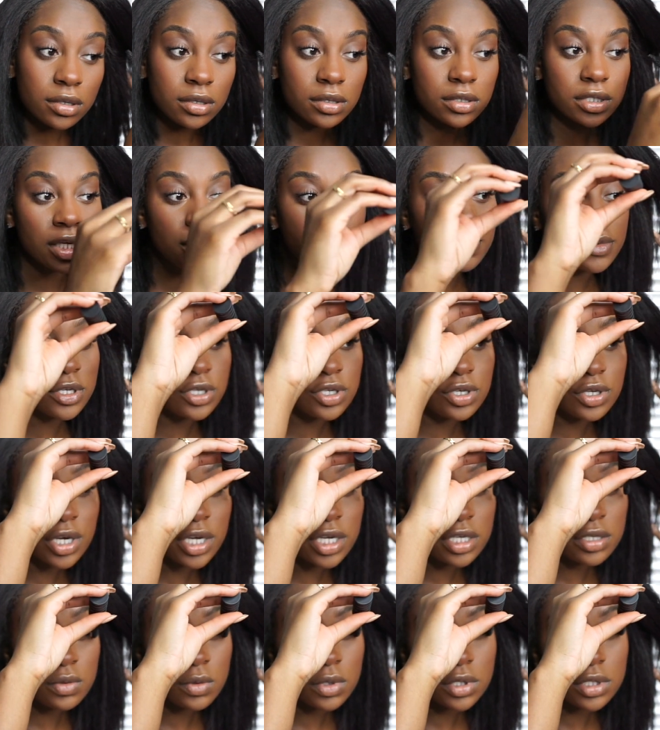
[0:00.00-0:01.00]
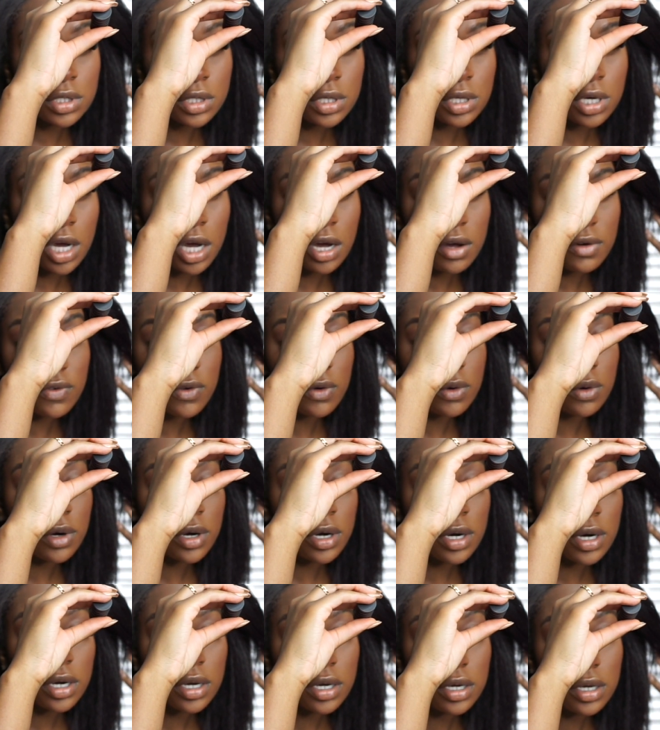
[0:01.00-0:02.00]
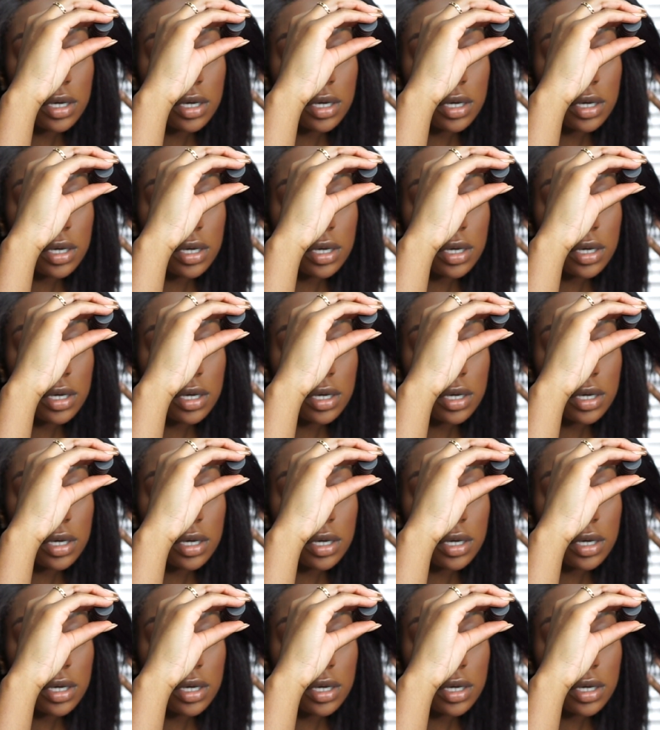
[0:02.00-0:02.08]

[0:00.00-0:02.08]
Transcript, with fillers: Tips and tricks, what to look out for.